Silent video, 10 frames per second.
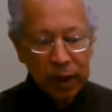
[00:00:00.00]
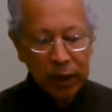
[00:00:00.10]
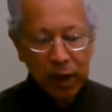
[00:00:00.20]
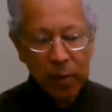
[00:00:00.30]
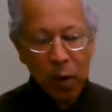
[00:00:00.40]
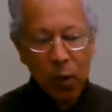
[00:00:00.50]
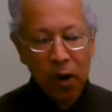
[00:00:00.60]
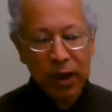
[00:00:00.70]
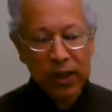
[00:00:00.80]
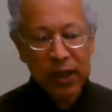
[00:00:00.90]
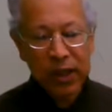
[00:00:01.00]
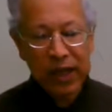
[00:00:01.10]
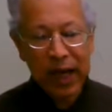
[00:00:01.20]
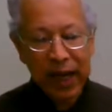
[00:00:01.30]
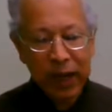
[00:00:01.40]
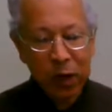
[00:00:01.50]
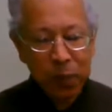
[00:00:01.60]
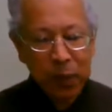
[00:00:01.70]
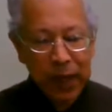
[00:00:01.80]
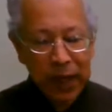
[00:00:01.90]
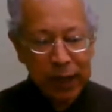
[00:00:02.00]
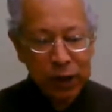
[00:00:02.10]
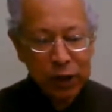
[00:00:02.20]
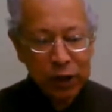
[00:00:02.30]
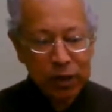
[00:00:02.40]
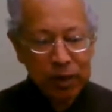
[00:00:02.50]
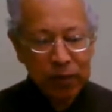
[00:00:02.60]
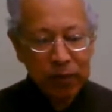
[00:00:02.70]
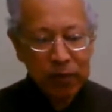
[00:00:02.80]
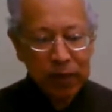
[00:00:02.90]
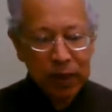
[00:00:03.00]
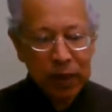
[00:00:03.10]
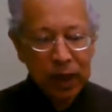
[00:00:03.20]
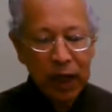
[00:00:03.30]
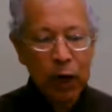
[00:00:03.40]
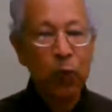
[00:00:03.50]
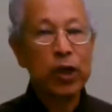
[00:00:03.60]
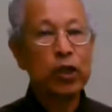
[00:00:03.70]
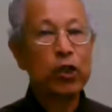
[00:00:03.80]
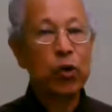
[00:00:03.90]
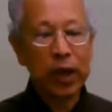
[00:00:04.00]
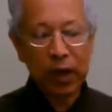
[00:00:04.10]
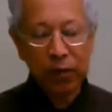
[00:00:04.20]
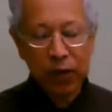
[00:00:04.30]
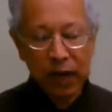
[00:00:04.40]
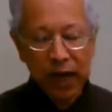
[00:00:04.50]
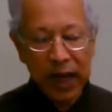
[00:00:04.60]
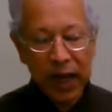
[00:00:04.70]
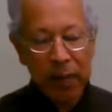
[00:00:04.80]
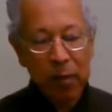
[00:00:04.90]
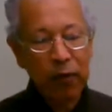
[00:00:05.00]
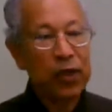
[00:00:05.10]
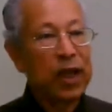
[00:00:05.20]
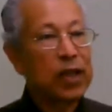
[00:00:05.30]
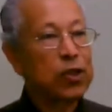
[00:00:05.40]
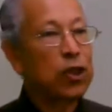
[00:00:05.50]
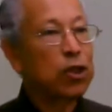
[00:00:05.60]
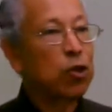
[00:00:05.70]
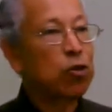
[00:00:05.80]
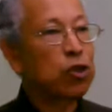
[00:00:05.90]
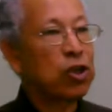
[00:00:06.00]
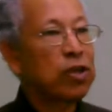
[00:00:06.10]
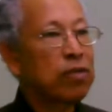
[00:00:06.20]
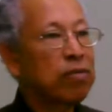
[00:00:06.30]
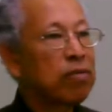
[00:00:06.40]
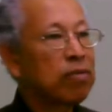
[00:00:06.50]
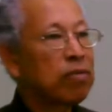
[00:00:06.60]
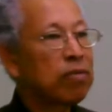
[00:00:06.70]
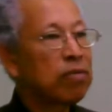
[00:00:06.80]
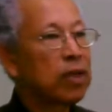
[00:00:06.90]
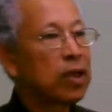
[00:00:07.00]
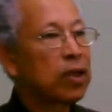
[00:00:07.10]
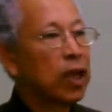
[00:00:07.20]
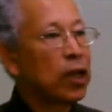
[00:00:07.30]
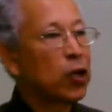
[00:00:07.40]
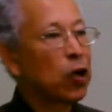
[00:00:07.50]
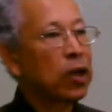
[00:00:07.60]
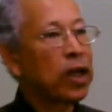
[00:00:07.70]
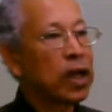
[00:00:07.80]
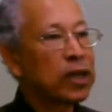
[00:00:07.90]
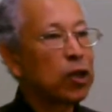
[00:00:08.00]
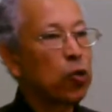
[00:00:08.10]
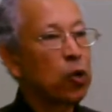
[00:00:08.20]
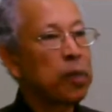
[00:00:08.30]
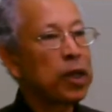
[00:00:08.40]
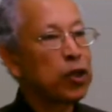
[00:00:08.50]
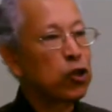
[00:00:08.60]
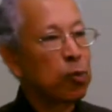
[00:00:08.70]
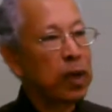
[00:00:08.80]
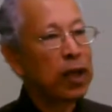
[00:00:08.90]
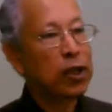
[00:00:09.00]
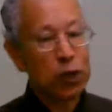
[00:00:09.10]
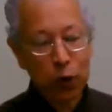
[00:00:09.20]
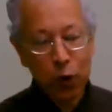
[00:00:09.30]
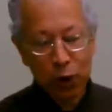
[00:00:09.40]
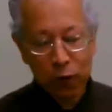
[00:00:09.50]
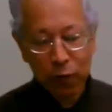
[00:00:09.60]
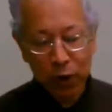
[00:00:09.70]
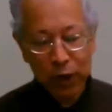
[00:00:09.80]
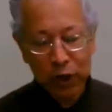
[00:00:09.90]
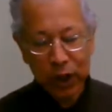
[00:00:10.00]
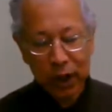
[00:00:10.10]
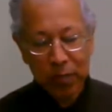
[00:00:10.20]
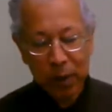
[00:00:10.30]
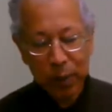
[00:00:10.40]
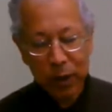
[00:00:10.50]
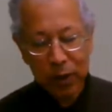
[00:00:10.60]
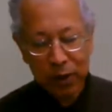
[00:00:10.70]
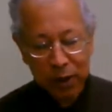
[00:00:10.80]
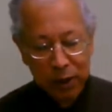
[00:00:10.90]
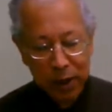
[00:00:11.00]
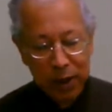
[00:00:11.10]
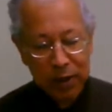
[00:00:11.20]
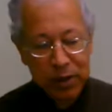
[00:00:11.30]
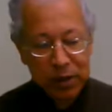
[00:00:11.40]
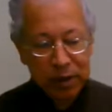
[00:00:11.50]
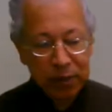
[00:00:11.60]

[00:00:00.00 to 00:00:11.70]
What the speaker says: Number 1 is the title page, in which you give the name of the institution. In your case, it would be the Jamaica School of Preaching and Biblical Studies,